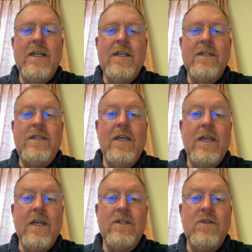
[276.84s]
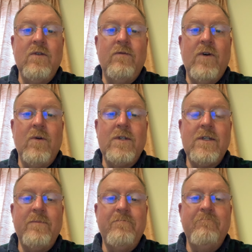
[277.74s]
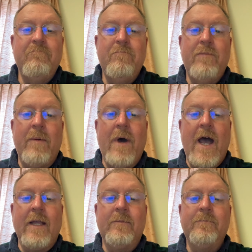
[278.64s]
See you again soon, folks. Bye-bye.